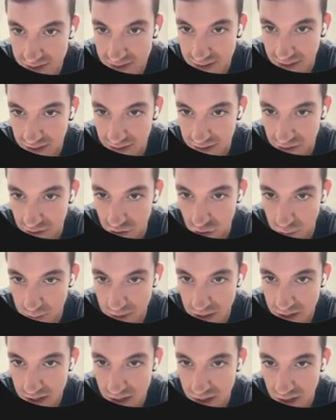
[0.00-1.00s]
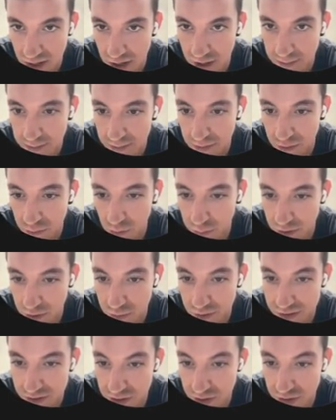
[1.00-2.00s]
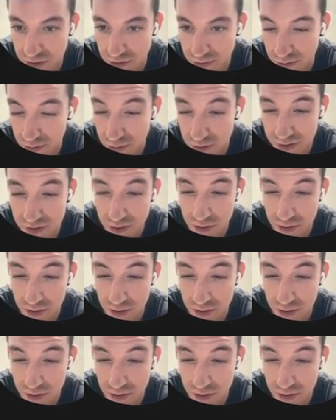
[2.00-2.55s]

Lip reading: is like the copy. What we always do is we always